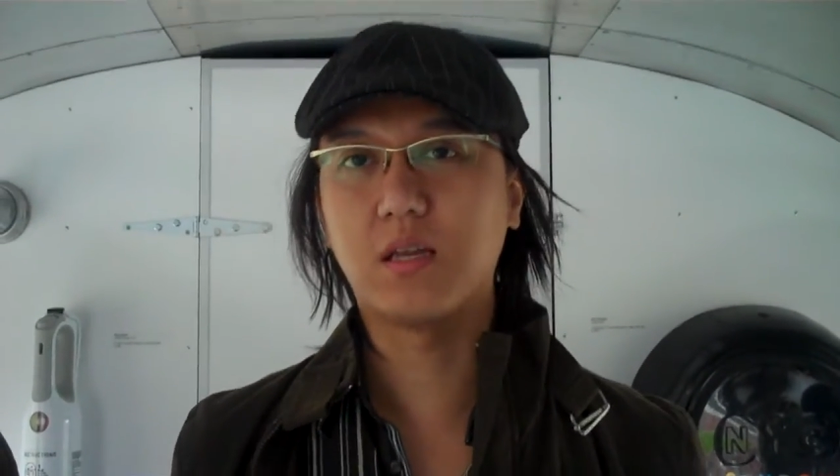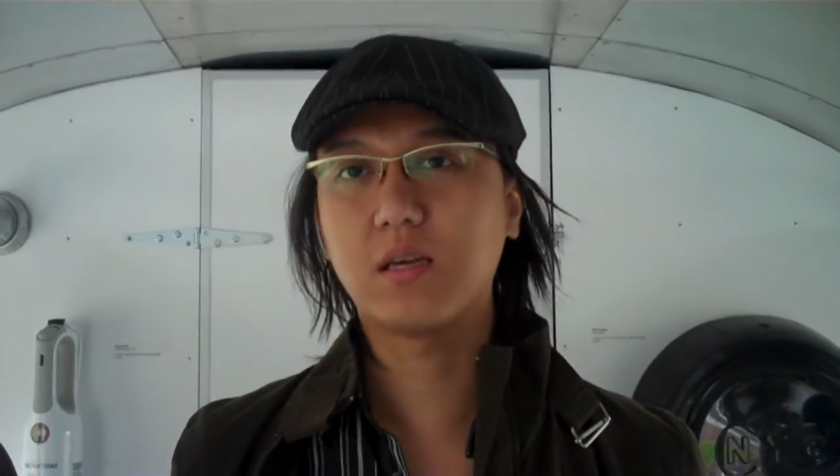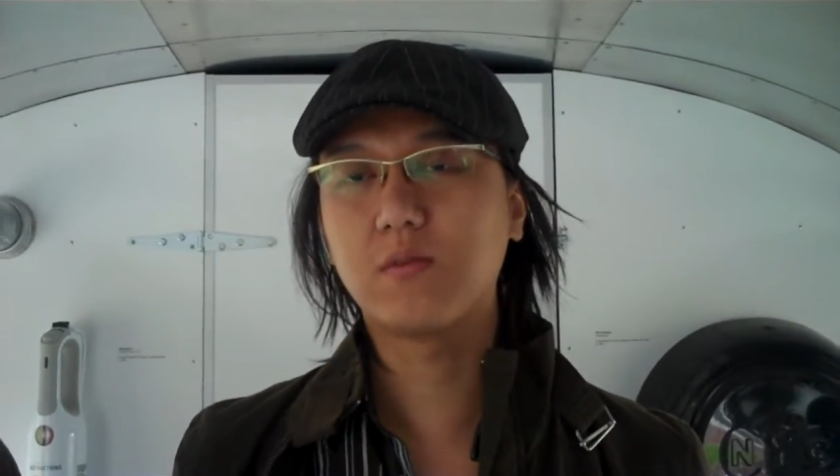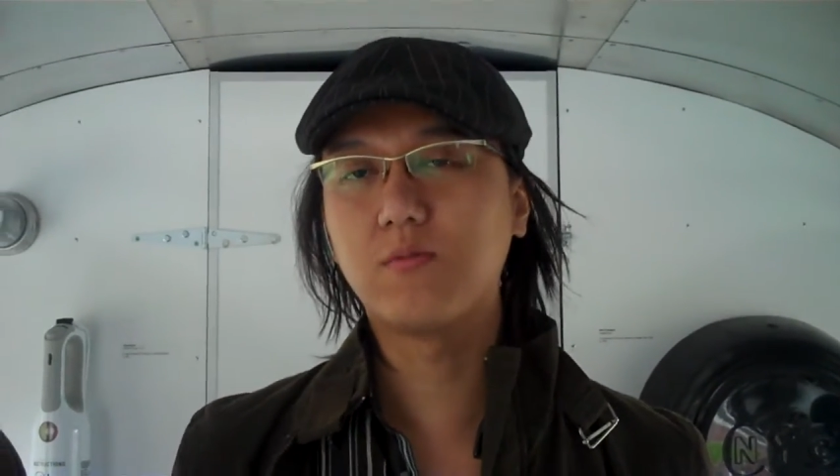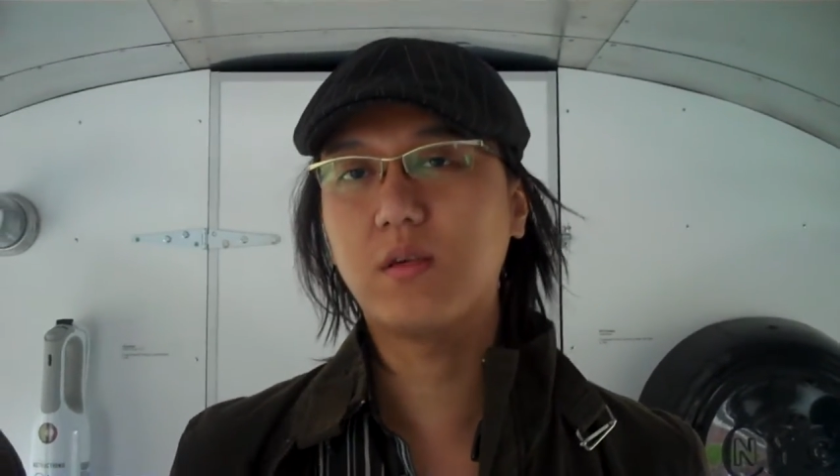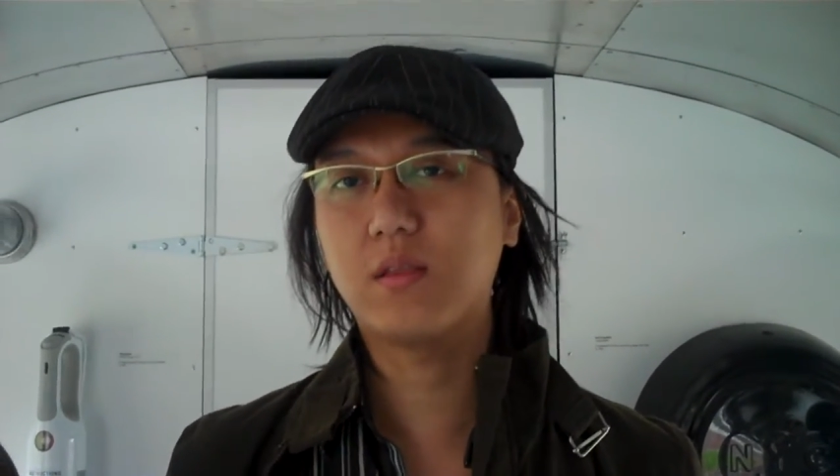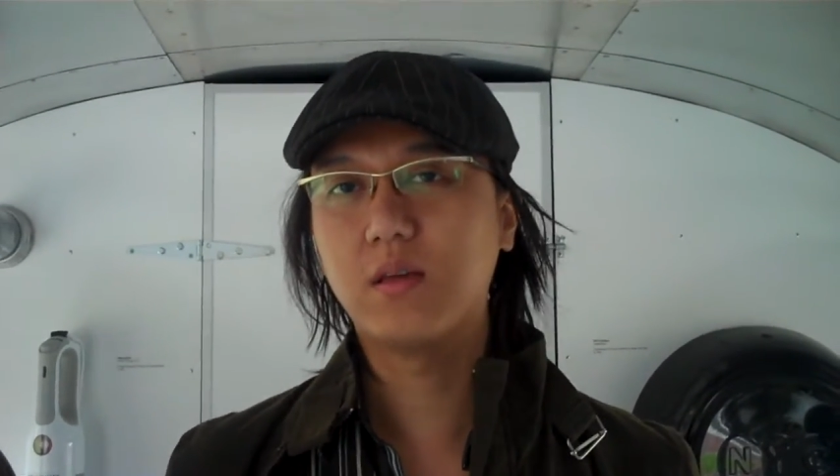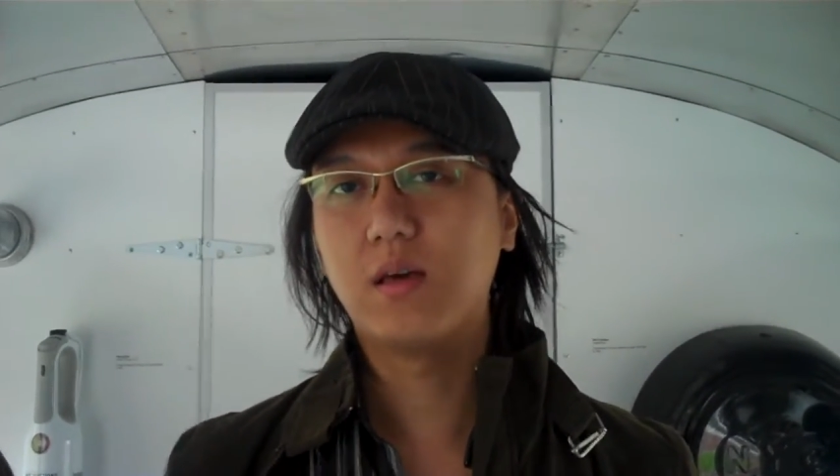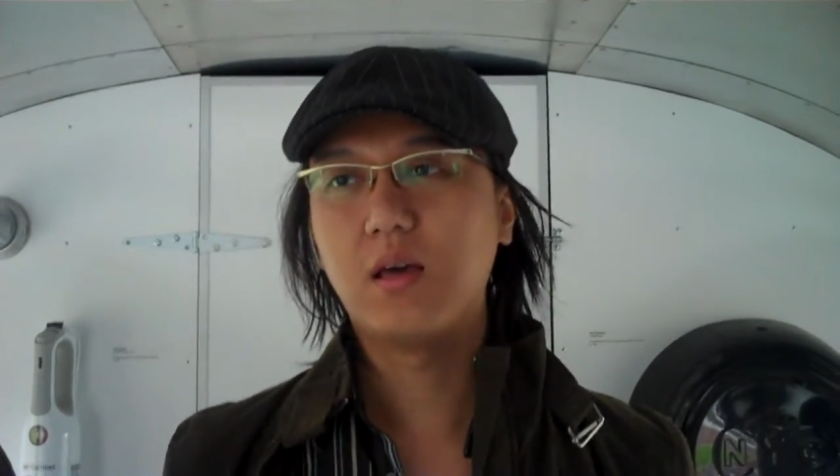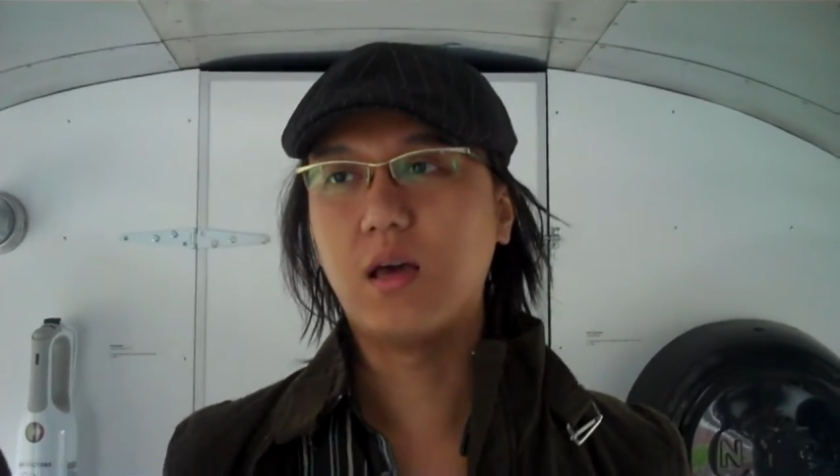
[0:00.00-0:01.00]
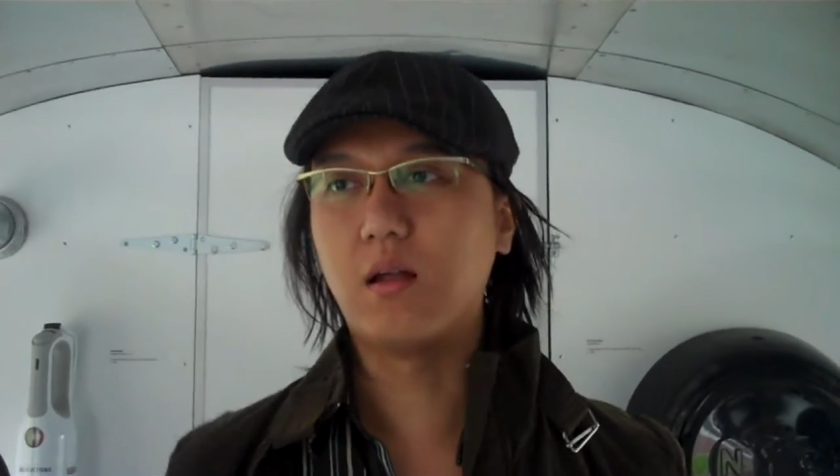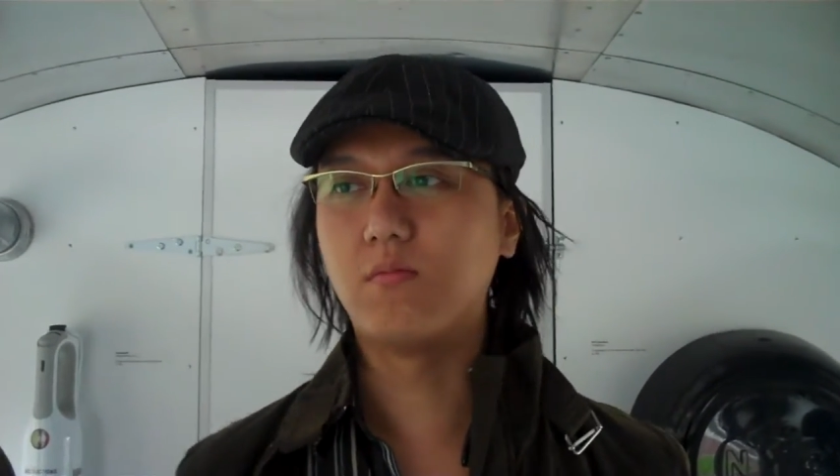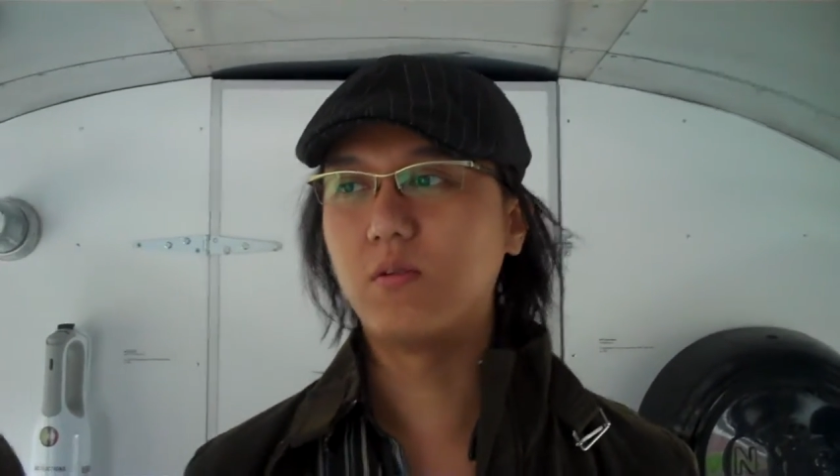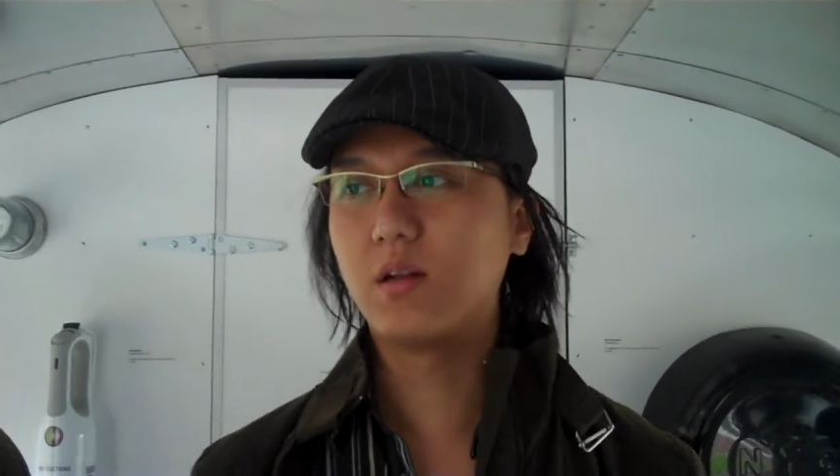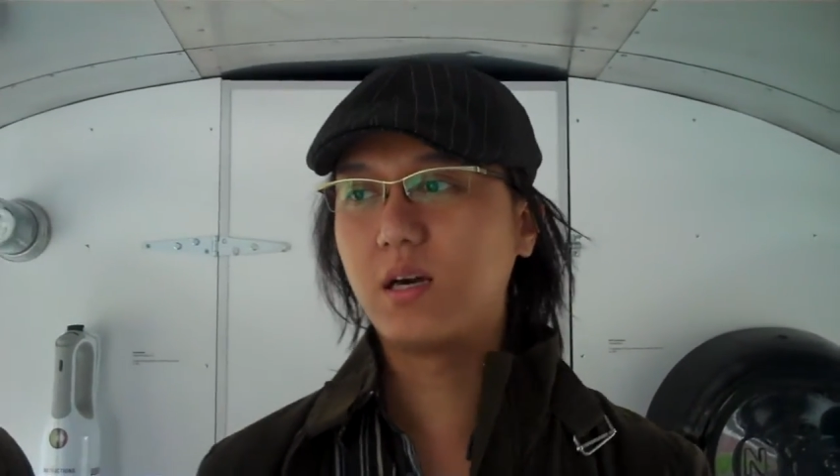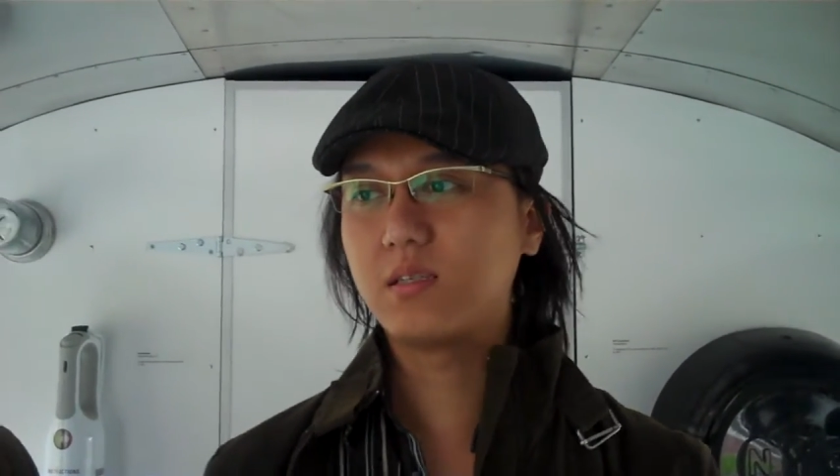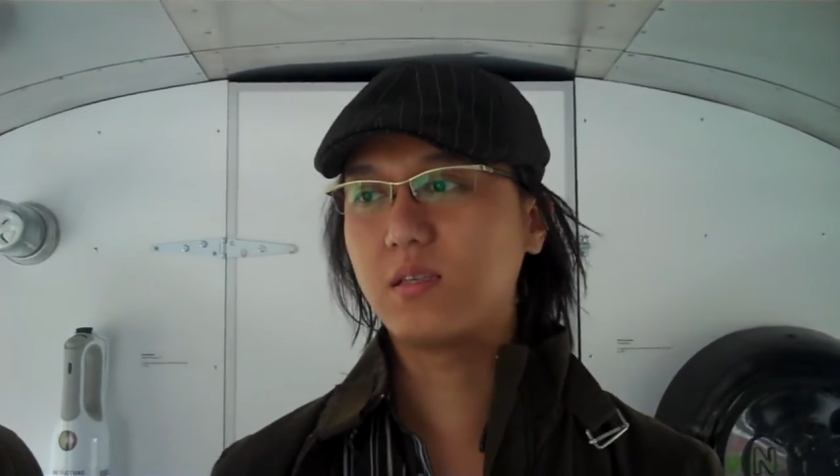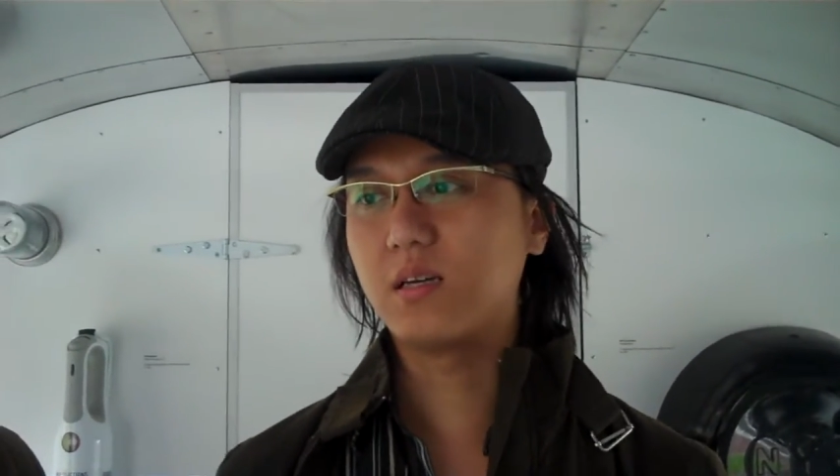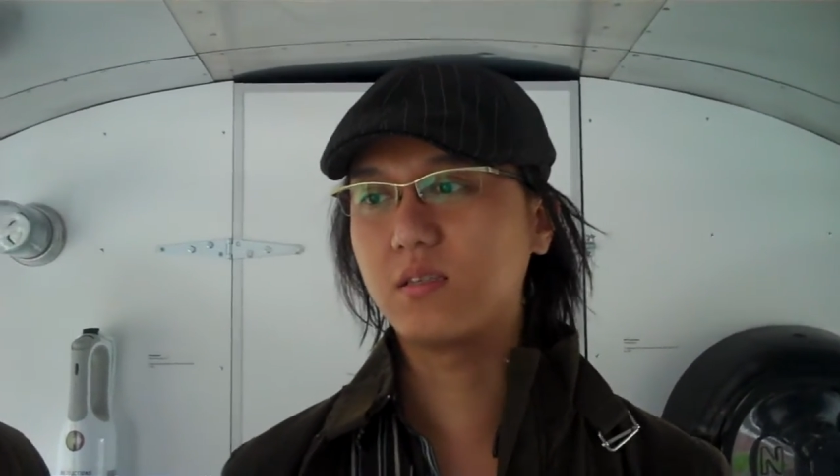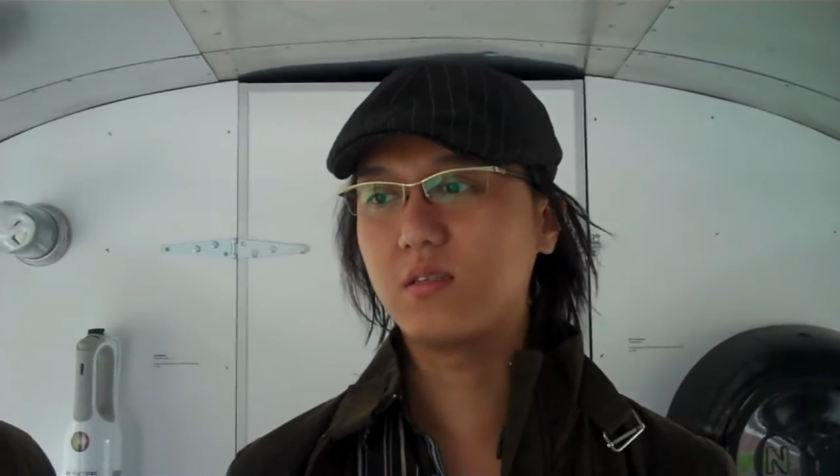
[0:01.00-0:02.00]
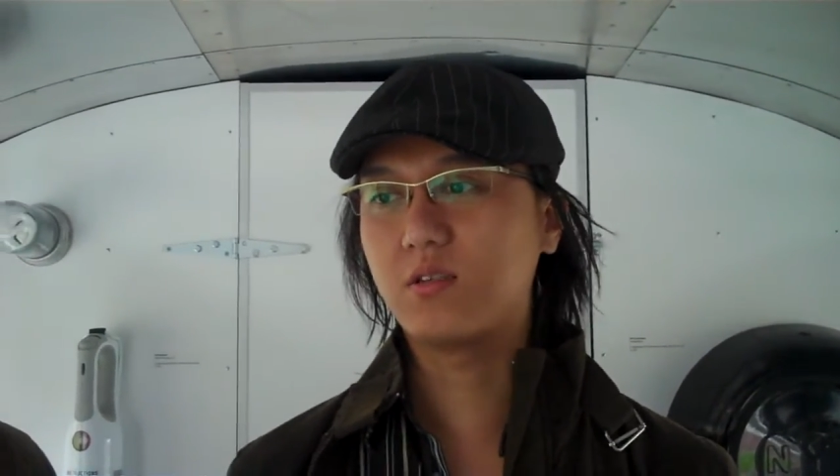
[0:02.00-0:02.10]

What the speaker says: linking with, and realized that